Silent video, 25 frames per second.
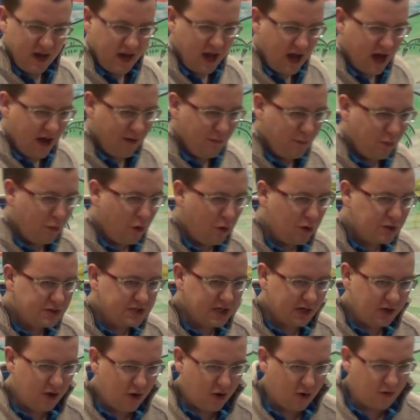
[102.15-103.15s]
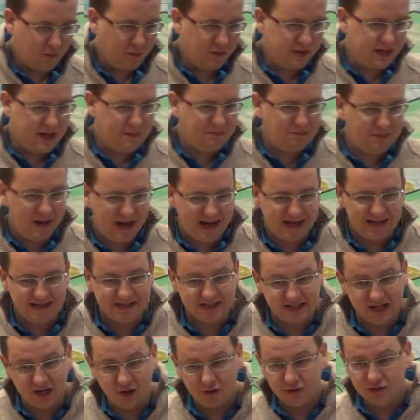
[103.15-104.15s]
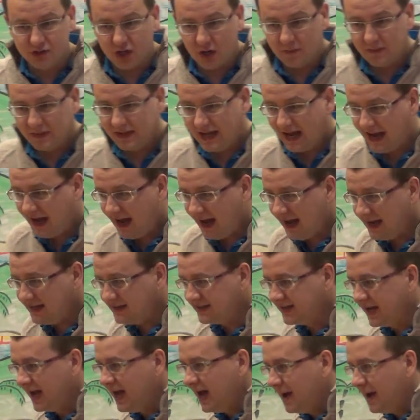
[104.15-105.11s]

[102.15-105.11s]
and walked along with it balancing on top of their heads,